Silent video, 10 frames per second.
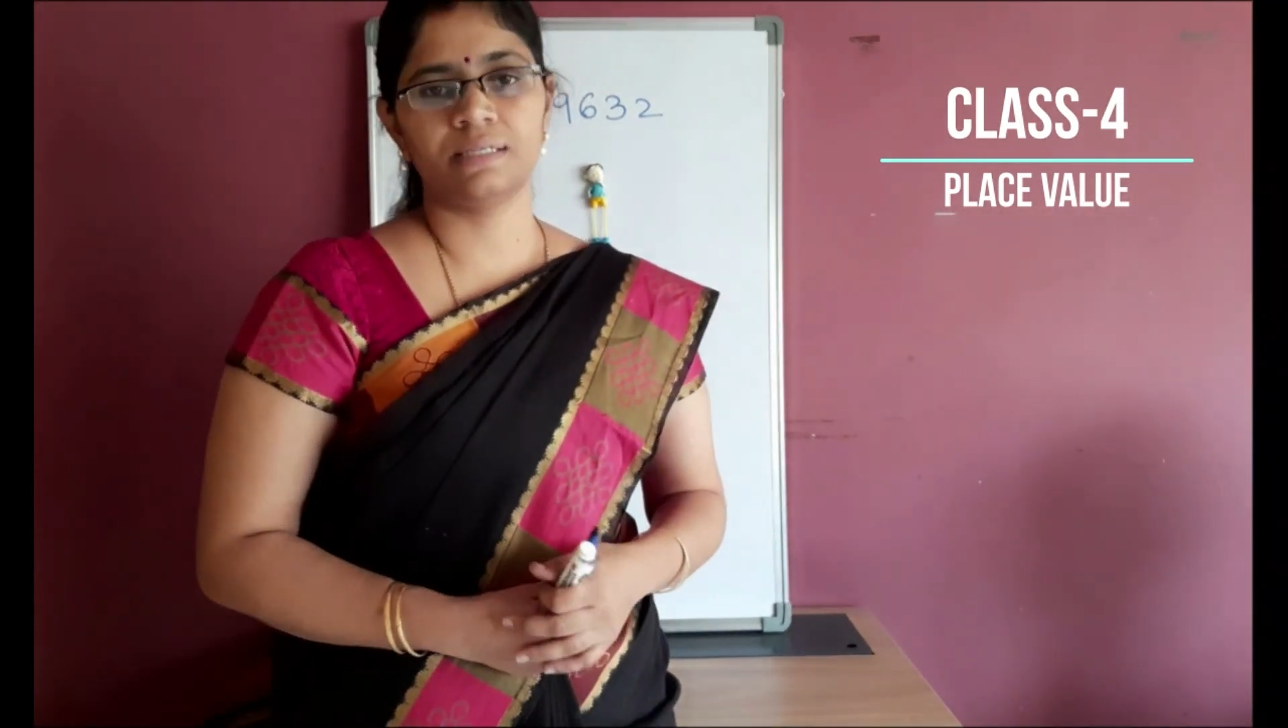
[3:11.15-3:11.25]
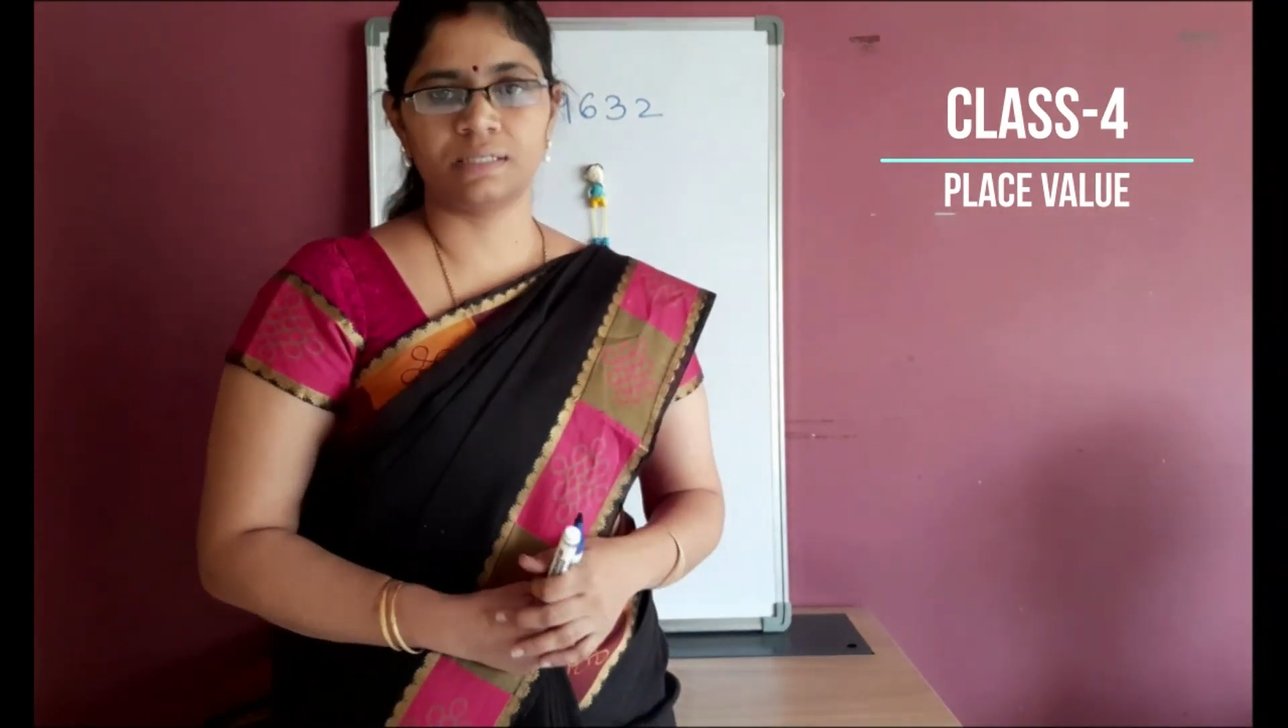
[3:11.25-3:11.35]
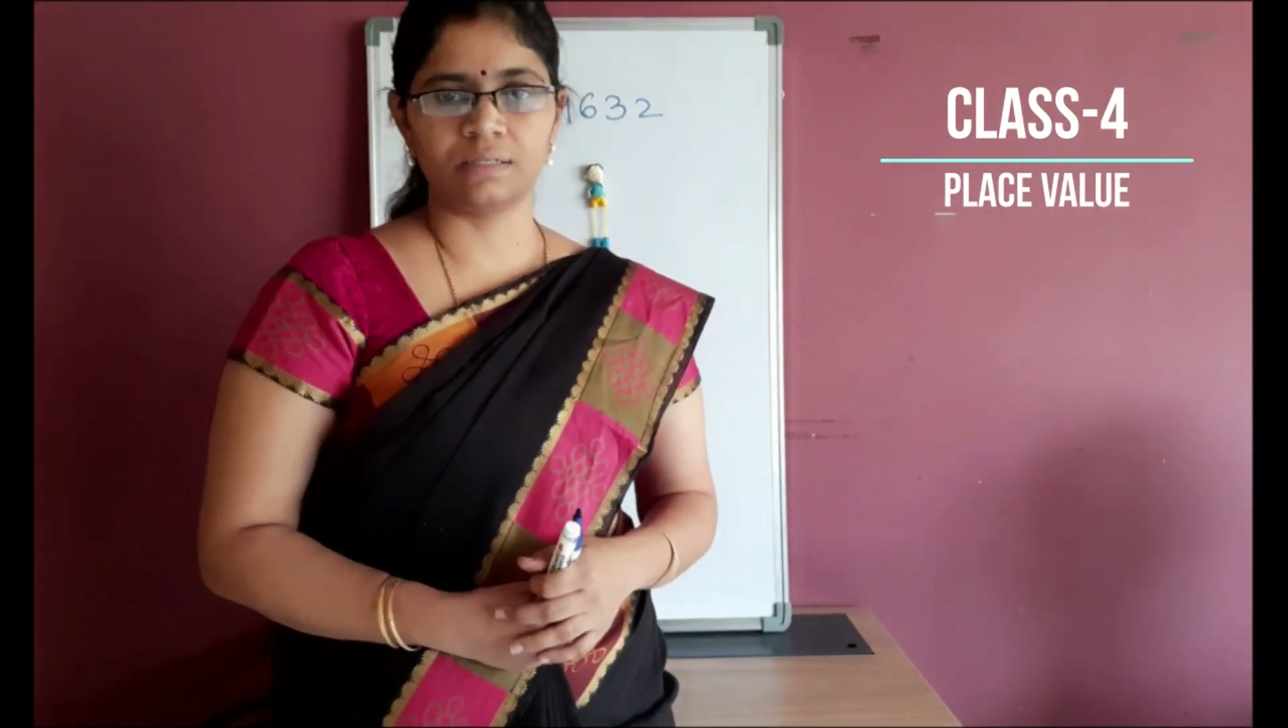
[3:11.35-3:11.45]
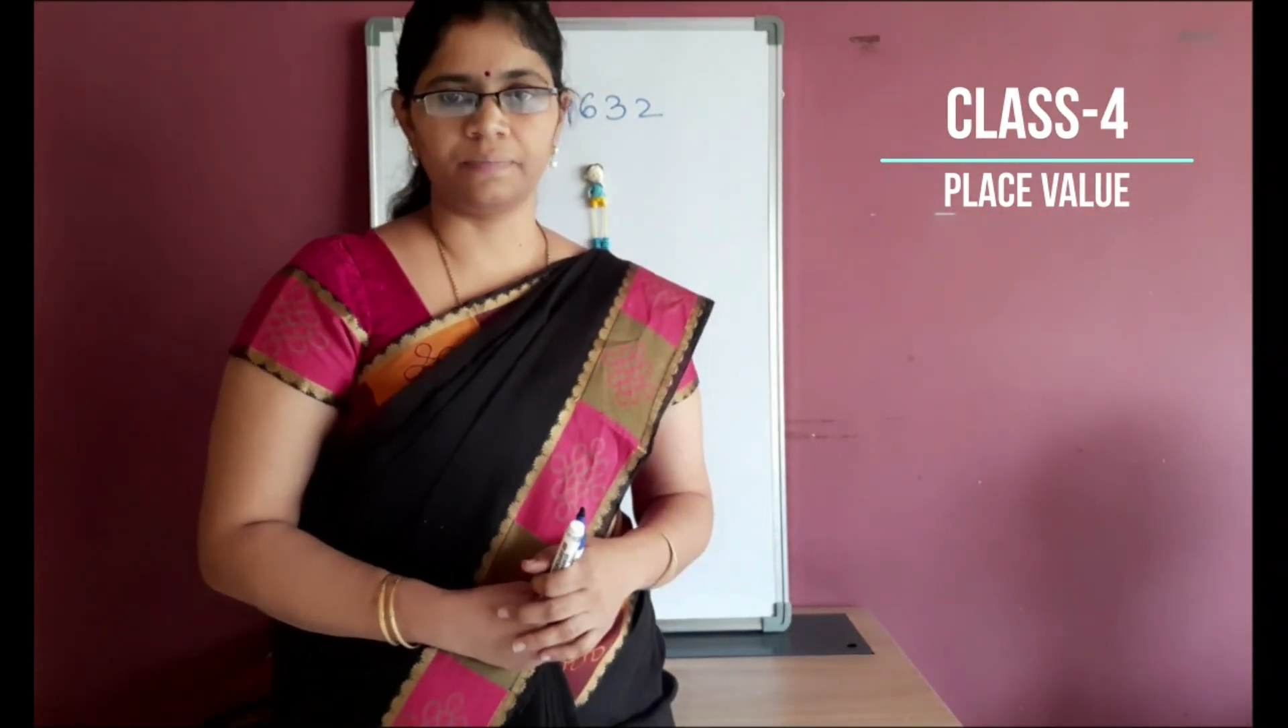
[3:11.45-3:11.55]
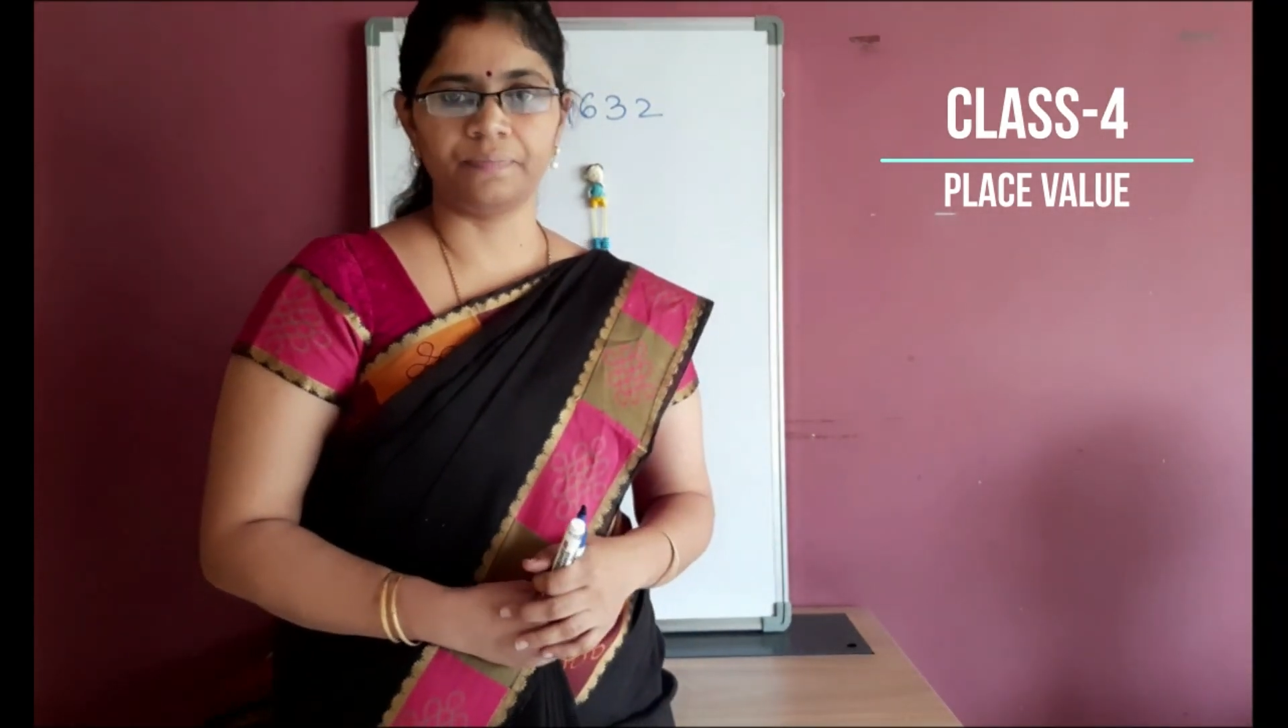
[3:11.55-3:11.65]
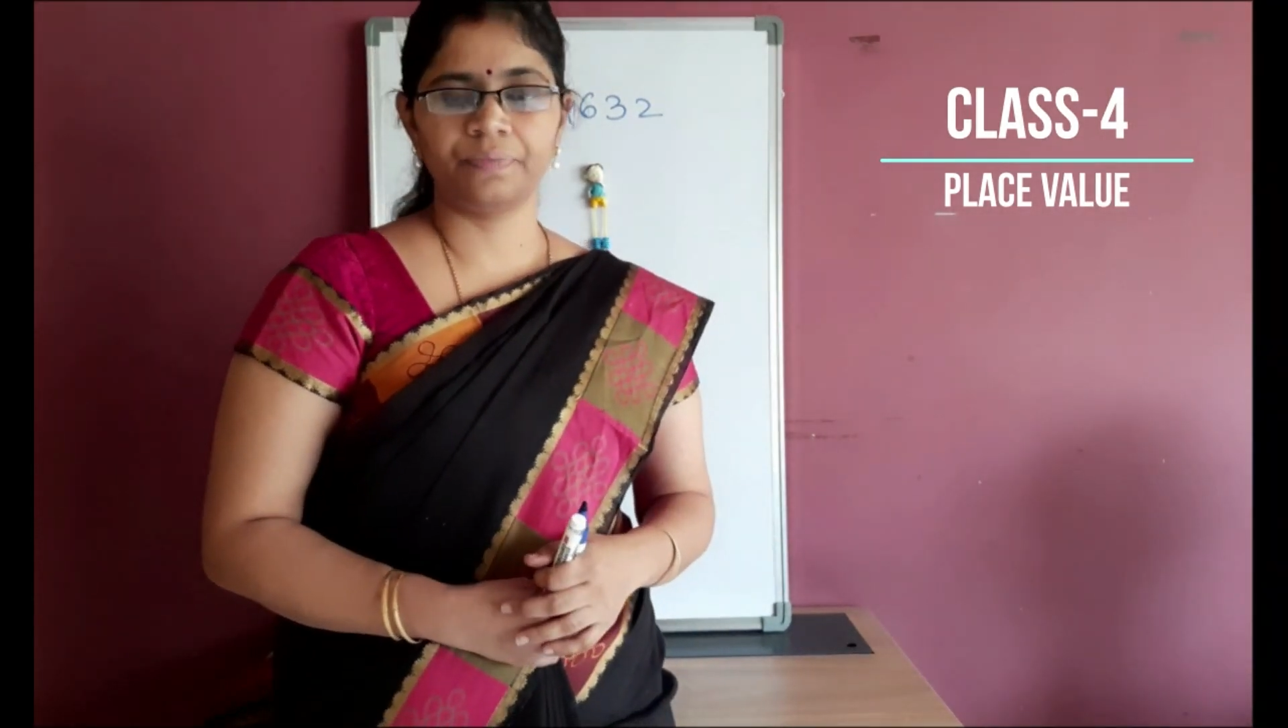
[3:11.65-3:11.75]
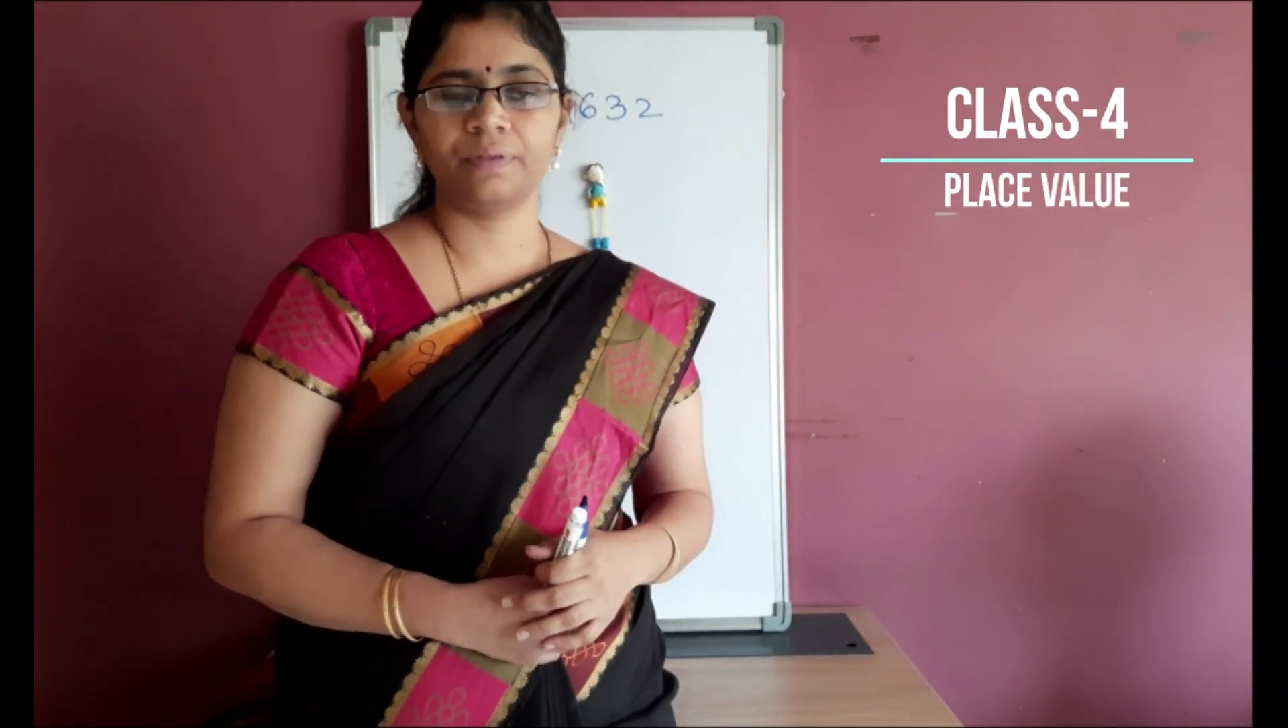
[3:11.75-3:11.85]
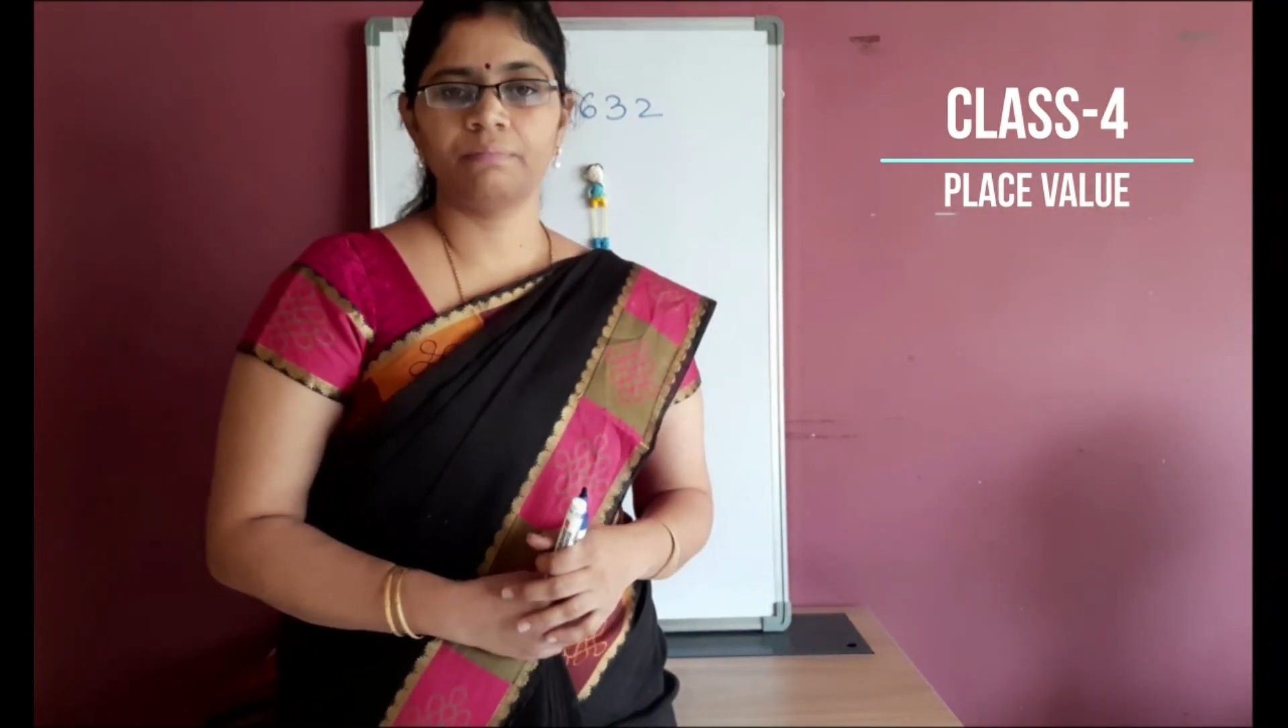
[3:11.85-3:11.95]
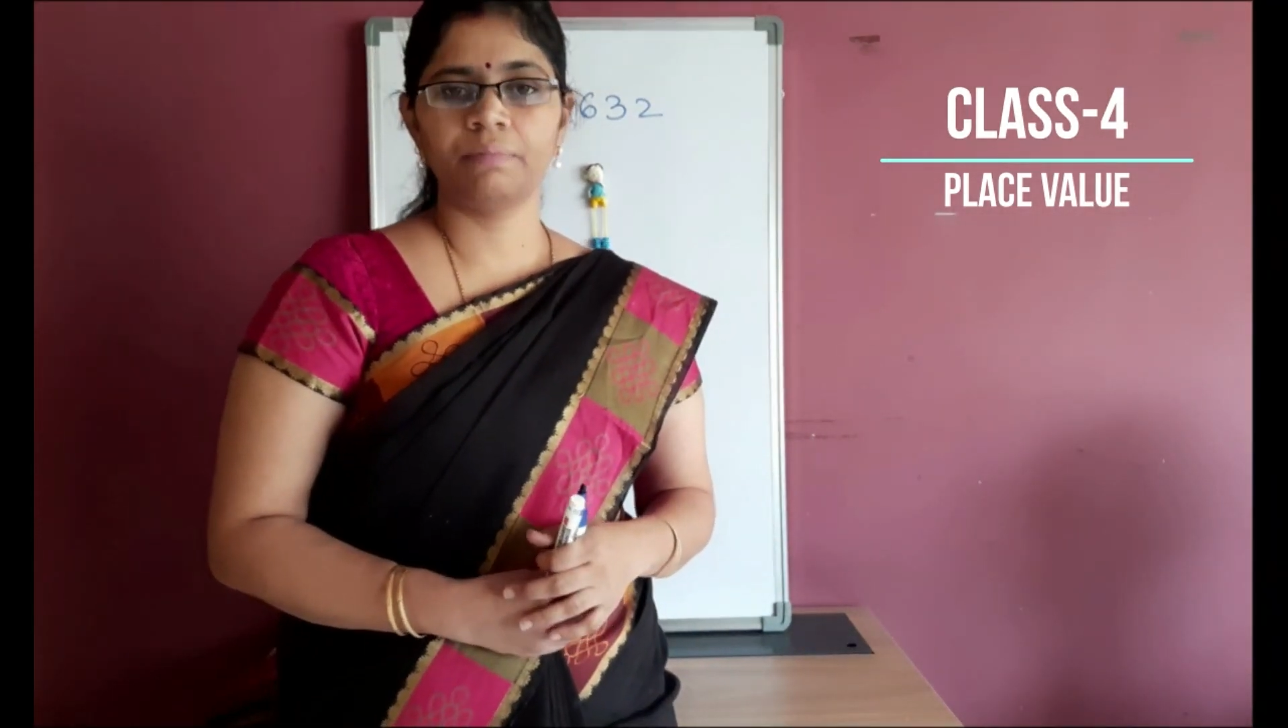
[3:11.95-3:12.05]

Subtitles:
system,